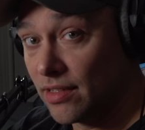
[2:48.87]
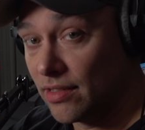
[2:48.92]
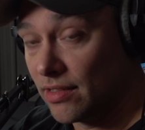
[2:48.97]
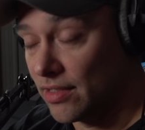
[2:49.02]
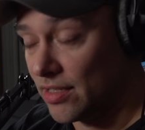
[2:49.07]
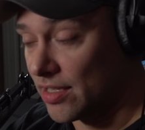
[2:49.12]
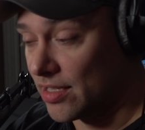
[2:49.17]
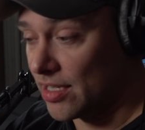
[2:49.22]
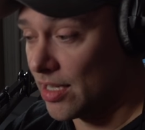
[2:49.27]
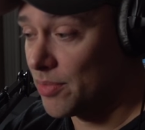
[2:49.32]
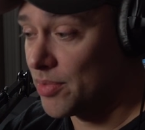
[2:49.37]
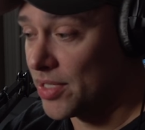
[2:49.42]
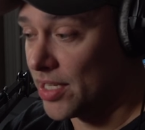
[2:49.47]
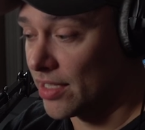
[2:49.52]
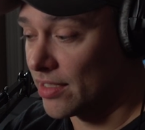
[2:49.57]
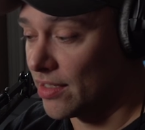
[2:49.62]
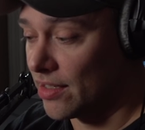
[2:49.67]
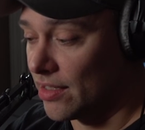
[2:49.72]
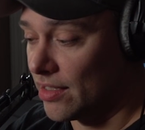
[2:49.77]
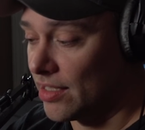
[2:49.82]
There's a
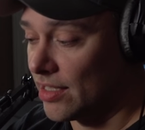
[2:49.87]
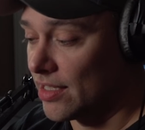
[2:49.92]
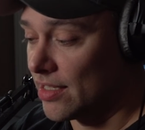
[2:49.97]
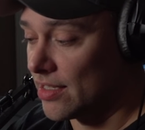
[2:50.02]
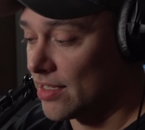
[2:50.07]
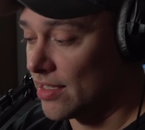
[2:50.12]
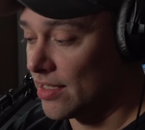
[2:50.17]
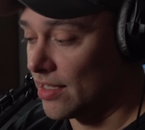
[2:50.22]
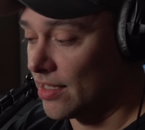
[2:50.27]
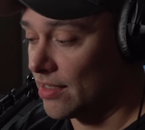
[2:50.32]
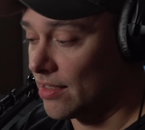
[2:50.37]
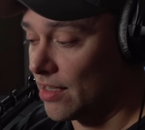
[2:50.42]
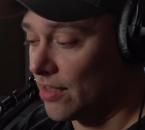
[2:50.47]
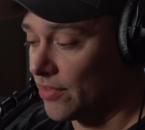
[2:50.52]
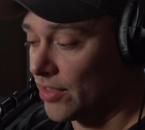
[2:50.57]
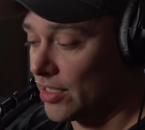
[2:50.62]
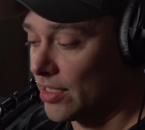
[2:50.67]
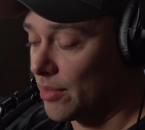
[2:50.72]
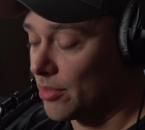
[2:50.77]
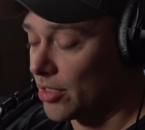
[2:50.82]
subsect of the DNC, of
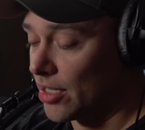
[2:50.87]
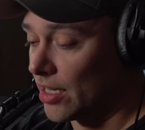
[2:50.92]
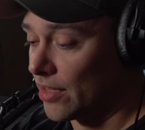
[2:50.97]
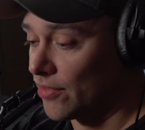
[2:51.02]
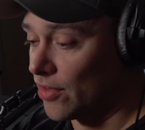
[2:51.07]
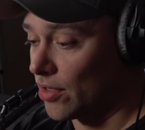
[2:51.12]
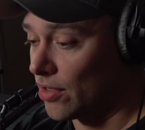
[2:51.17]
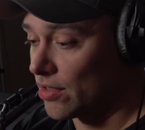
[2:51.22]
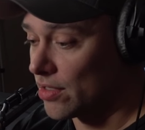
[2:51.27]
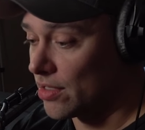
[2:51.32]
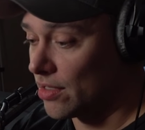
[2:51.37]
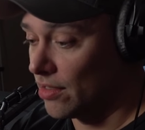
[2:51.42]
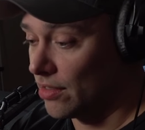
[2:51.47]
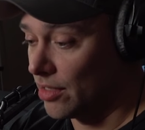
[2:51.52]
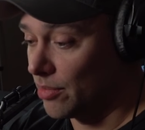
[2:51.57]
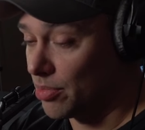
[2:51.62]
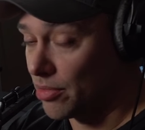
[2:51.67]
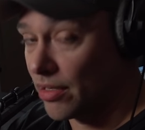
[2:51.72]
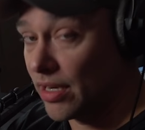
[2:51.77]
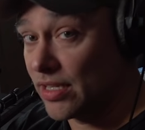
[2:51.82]
the Democratic voters, called
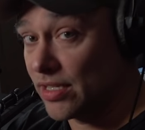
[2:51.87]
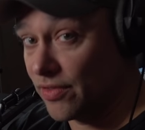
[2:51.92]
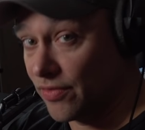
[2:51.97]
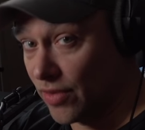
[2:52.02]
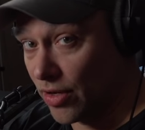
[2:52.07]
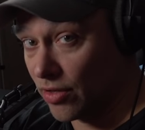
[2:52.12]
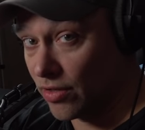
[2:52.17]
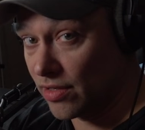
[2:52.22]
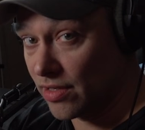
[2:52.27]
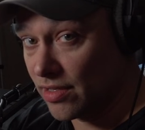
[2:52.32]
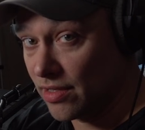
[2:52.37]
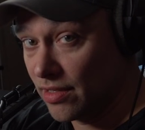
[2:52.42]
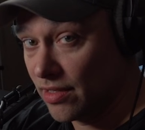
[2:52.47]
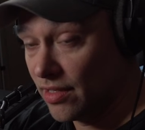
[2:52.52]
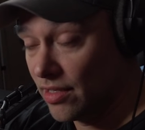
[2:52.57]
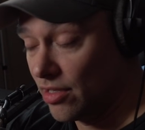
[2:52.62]
the progressive voters,